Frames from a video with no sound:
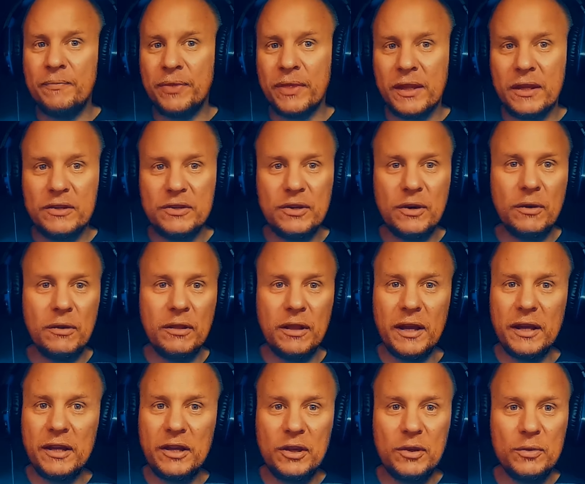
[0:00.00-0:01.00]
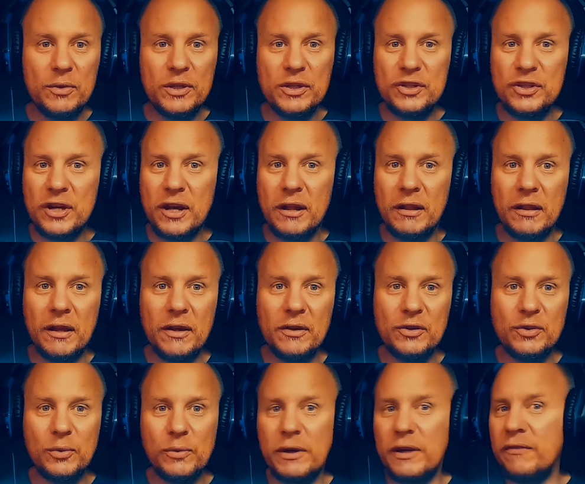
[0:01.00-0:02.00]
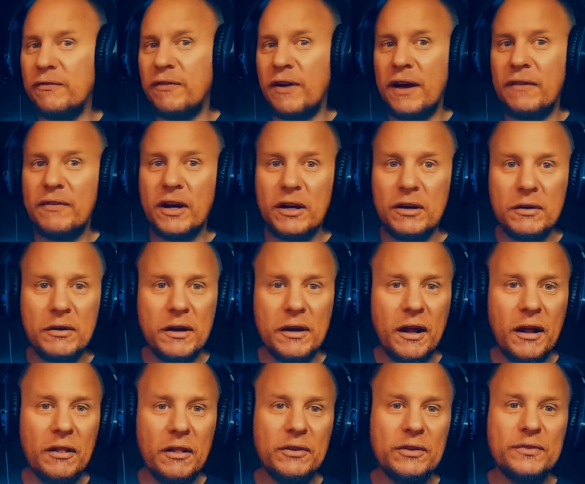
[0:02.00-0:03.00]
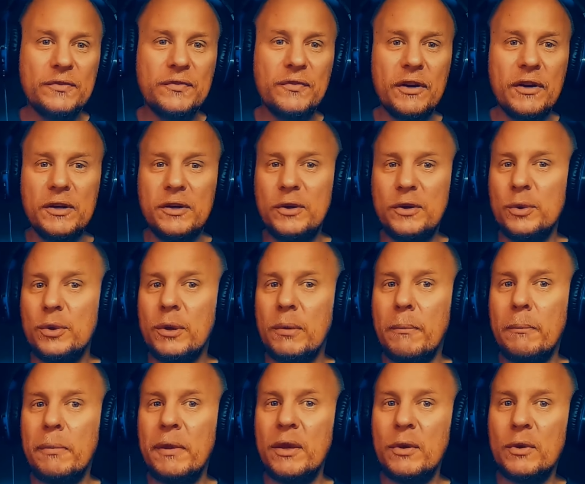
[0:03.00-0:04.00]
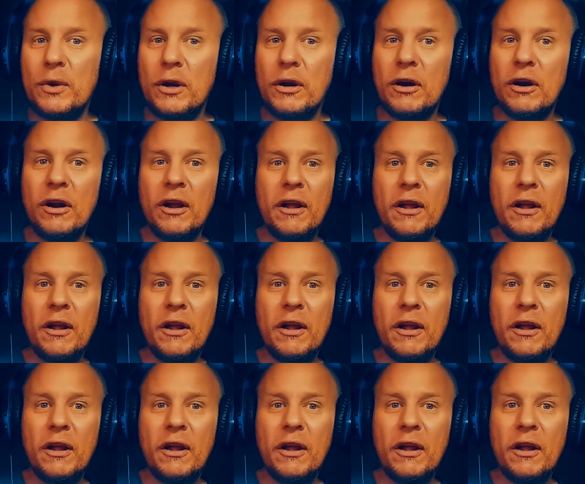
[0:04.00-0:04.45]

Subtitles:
So like you would shell out $2,500 for a new computer,